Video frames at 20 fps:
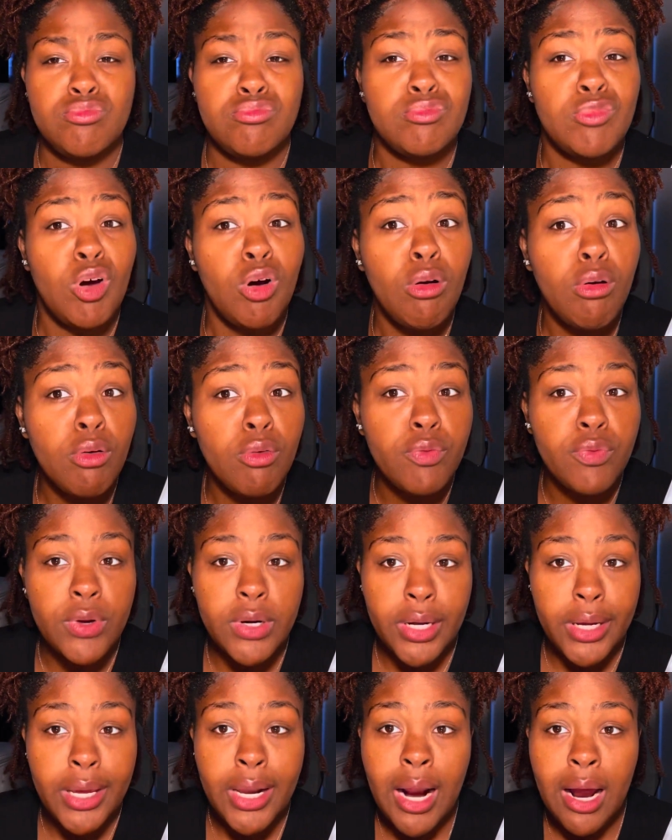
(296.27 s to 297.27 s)
who
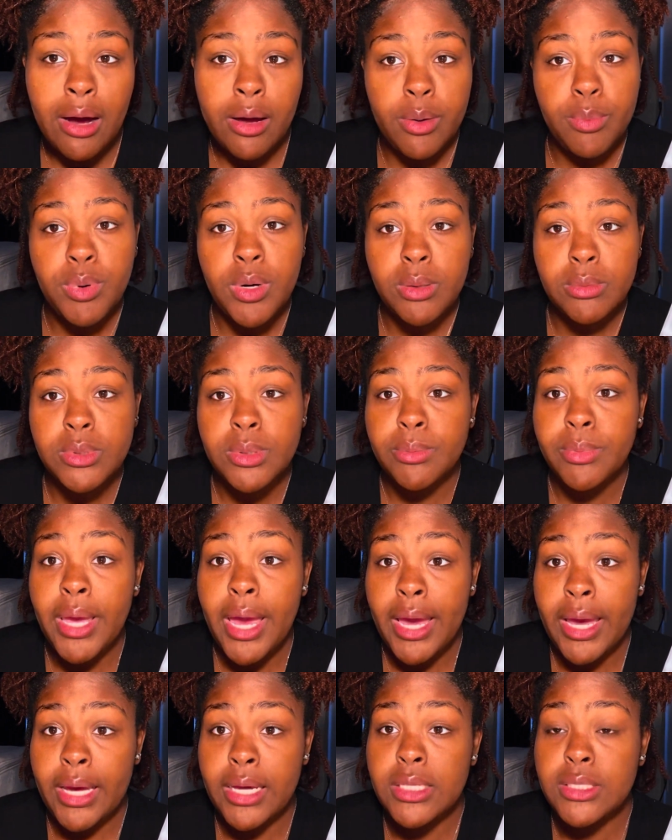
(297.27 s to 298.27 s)
finna get out and pump some
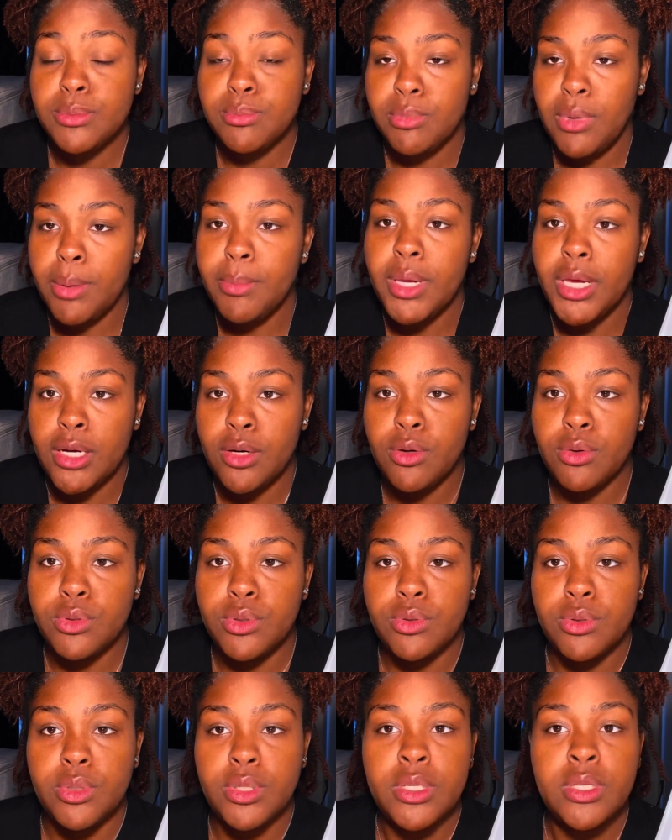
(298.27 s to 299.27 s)
gas? My man gonna
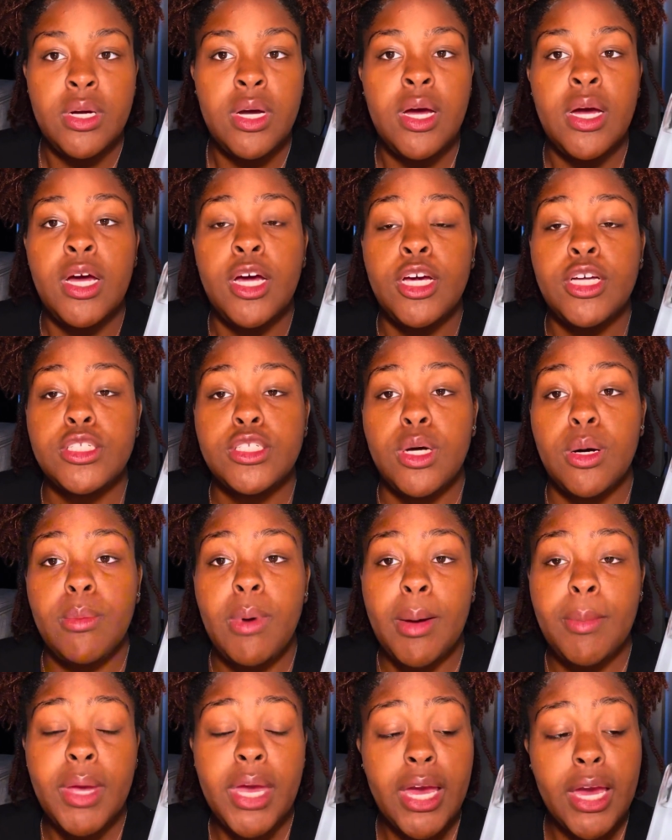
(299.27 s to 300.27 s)
do it. So
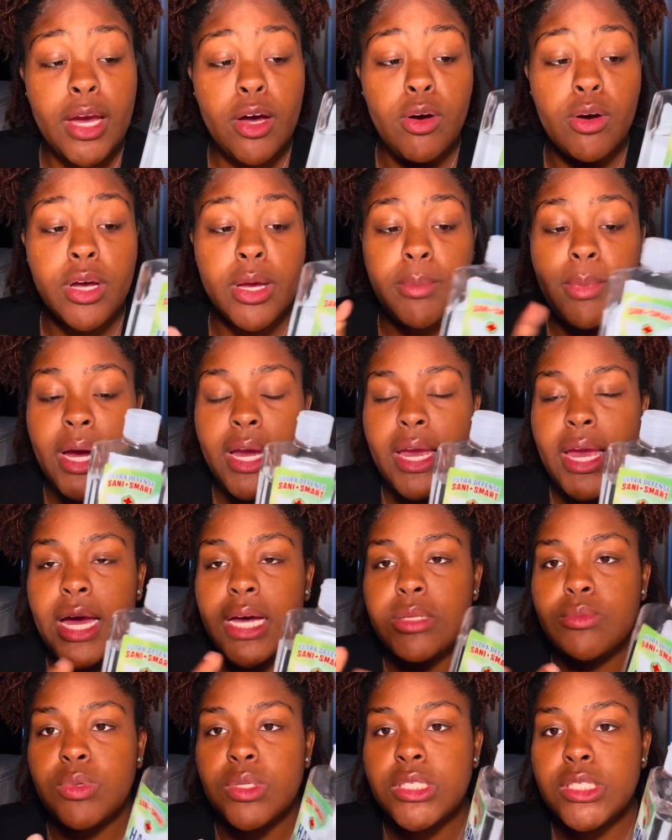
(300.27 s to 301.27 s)
my man go get my
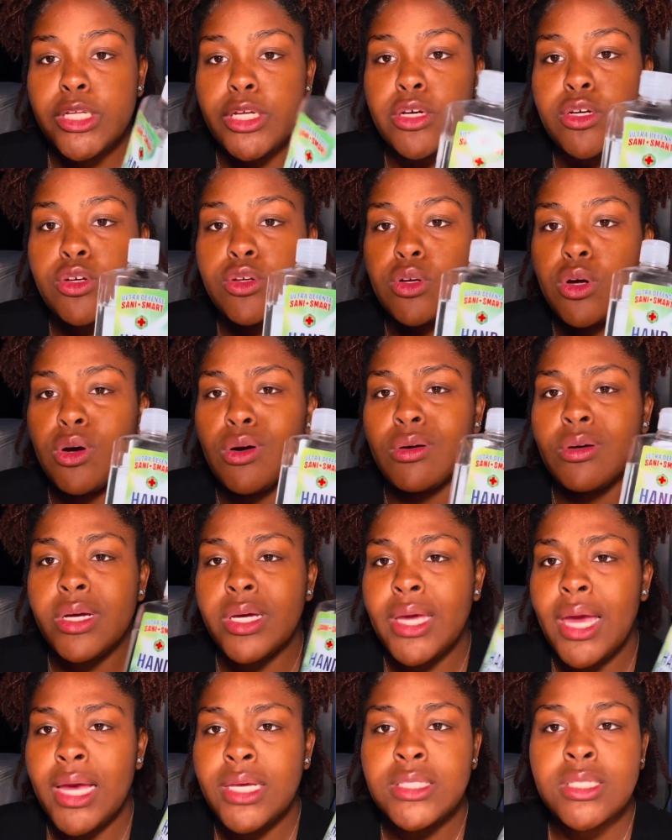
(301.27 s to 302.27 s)
gas, but still, you know,
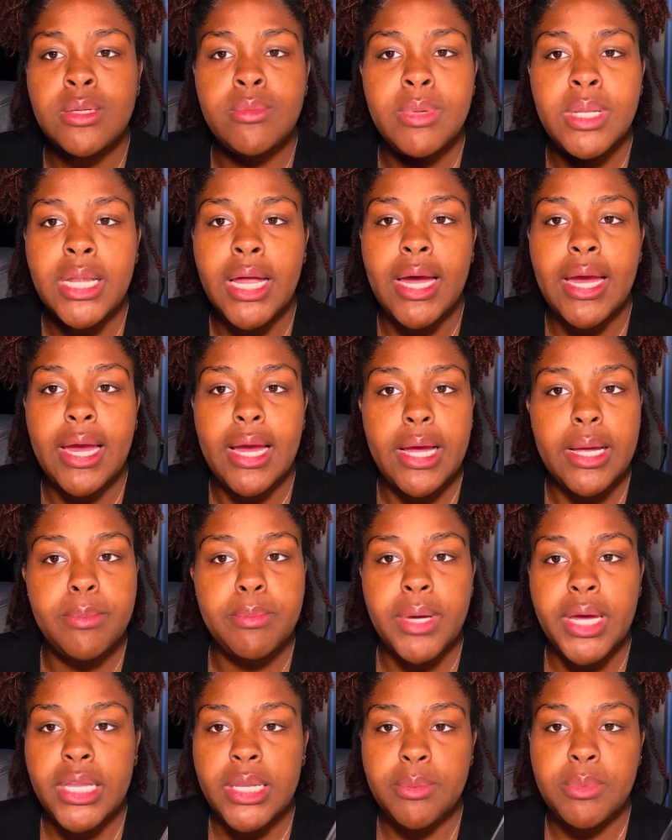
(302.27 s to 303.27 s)
in case he be like,
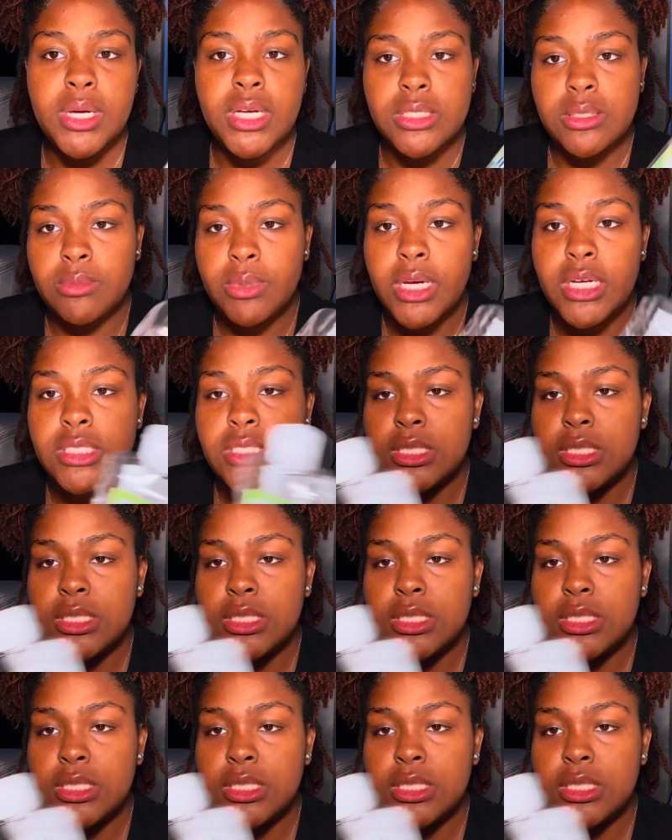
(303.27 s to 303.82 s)
babe, let me get some hand